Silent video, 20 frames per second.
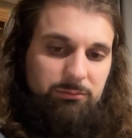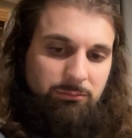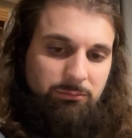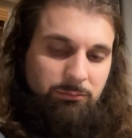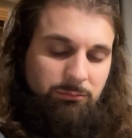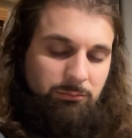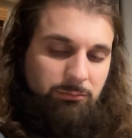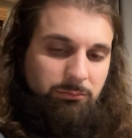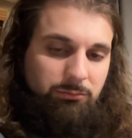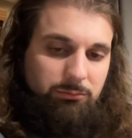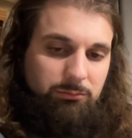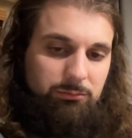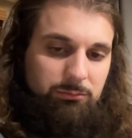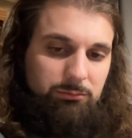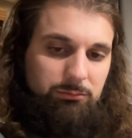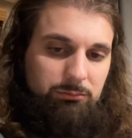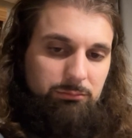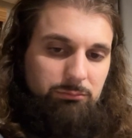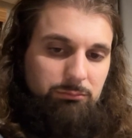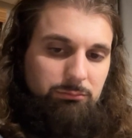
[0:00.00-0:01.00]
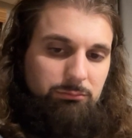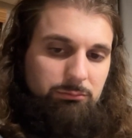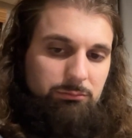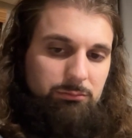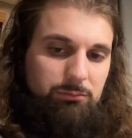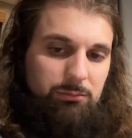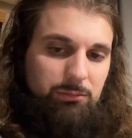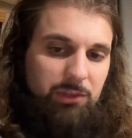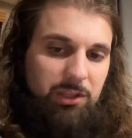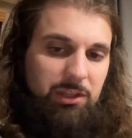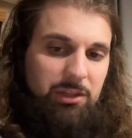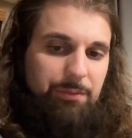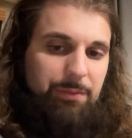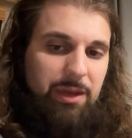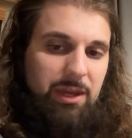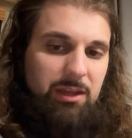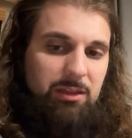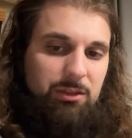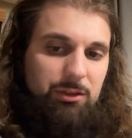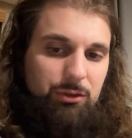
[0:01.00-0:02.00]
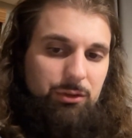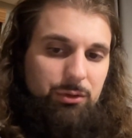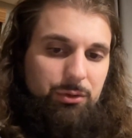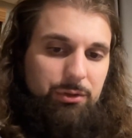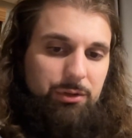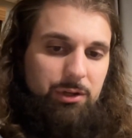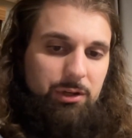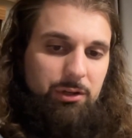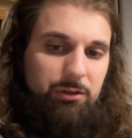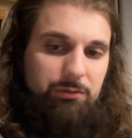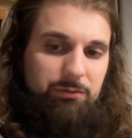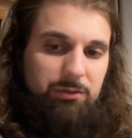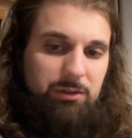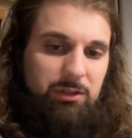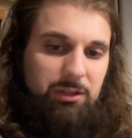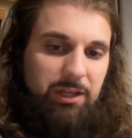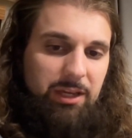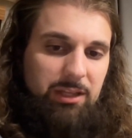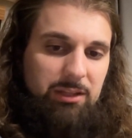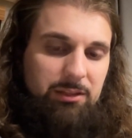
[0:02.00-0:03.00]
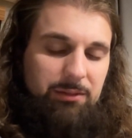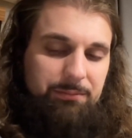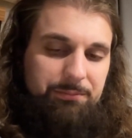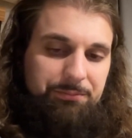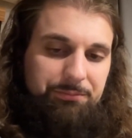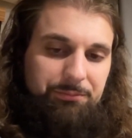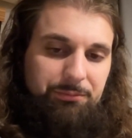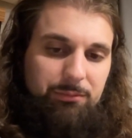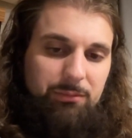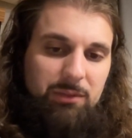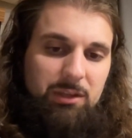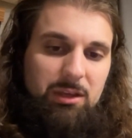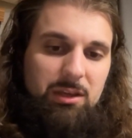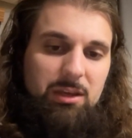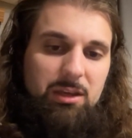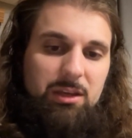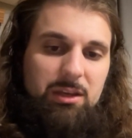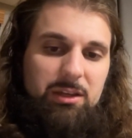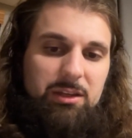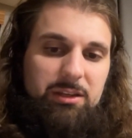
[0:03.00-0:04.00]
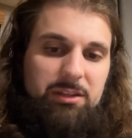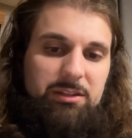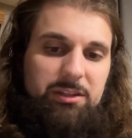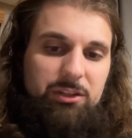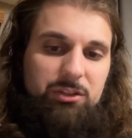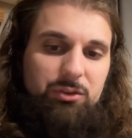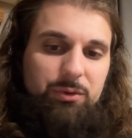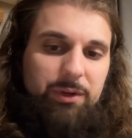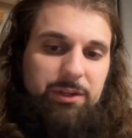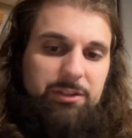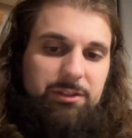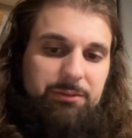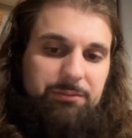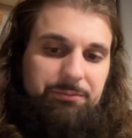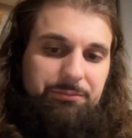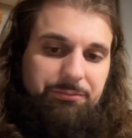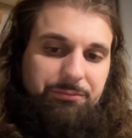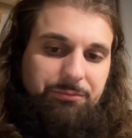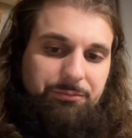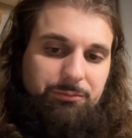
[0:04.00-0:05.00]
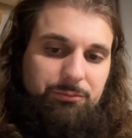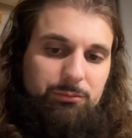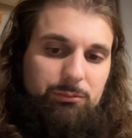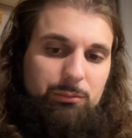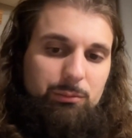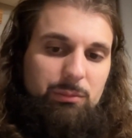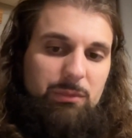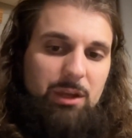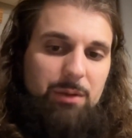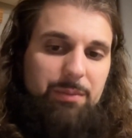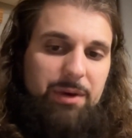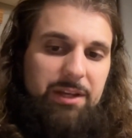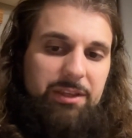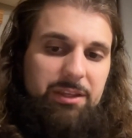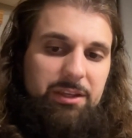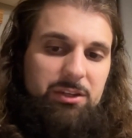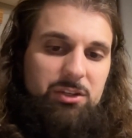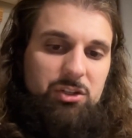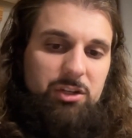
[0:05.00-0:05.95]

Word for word: and the man, the lord of the land, said to us, By this